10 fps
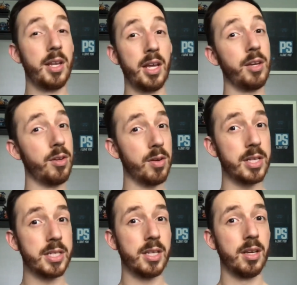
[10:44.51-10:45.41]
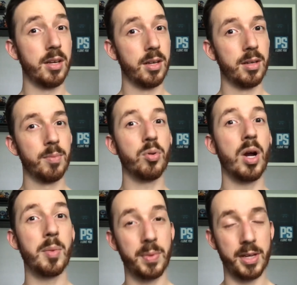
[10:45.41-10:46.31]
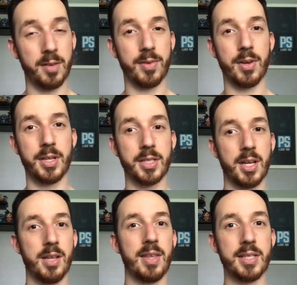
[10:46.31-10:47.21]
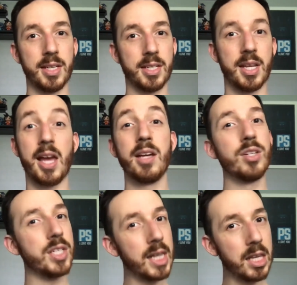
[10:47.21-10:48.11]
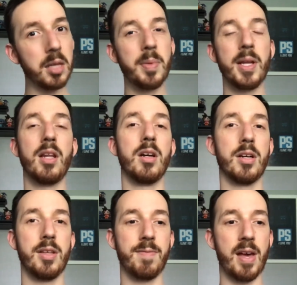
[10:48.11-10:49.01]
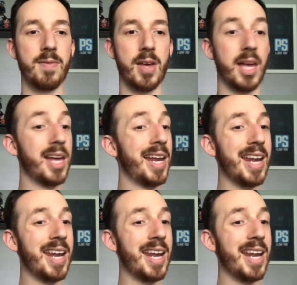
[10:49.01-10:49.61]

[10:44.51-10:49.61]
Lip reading: Now you'll notice, probably you've noticed, that 6K, just a little bit longer than 5K.